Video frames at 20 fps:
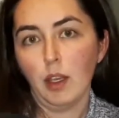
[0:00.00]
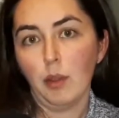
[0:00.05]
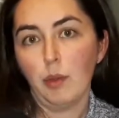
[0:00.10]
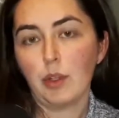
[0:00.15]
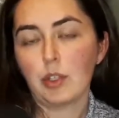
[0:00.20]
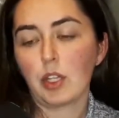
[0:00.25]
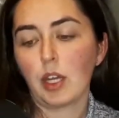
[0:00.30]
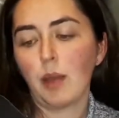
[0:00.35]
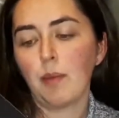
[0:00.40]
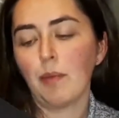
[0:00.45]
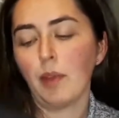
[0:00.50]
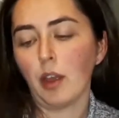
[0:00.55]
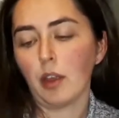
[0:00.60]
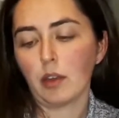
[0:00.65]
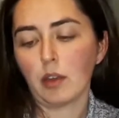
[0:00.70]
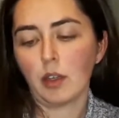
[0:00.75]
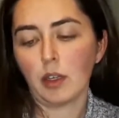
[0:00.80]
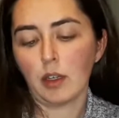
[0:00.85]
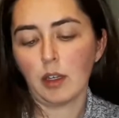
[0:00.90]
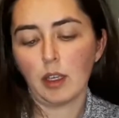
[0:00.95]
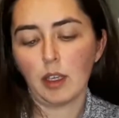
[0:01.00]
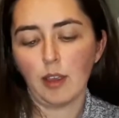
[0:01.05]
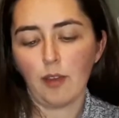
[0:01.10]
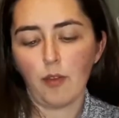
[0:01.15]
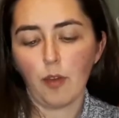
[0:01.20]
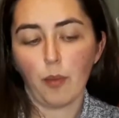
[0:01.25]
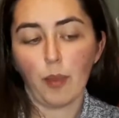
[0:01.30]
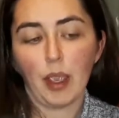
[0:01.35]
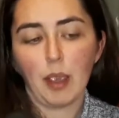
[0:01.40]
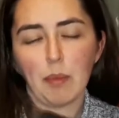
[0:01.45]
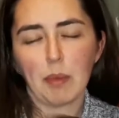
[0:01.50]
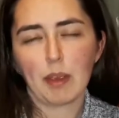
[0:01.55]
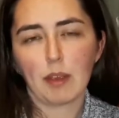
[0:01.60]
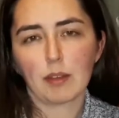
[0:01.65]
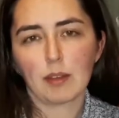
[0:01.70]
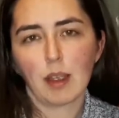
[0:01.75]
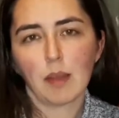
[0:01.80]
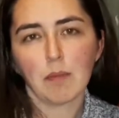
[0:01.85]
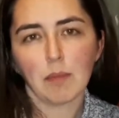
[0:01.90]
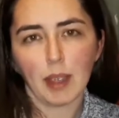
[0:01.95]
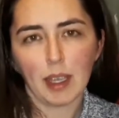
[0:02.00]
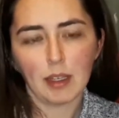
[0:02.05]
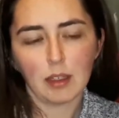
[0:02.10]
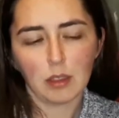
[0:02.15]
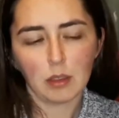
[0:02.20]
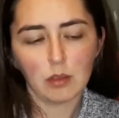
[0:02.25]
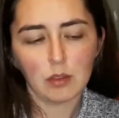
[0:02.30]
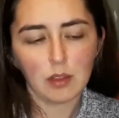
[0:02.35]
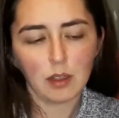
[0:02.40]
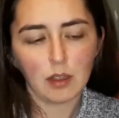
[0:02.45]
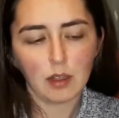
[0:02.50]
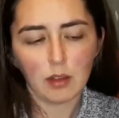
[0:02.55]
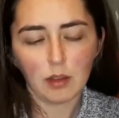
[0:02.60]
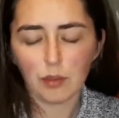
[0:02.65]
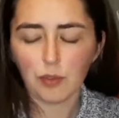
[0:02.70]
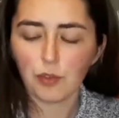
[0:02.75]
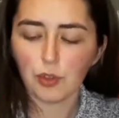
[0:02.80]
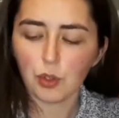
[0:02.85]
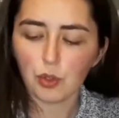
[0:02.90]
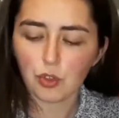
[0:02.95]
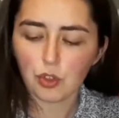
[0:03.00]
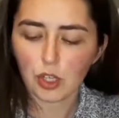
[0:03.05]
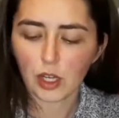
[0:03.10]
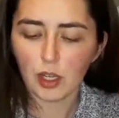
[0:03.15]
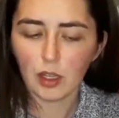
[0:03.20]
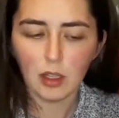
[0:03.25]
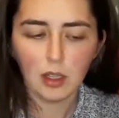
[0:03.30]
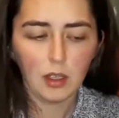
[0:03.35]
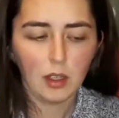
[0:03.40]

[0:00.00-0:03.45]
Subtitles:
Which I'm not gonna give away because I might use it in the future.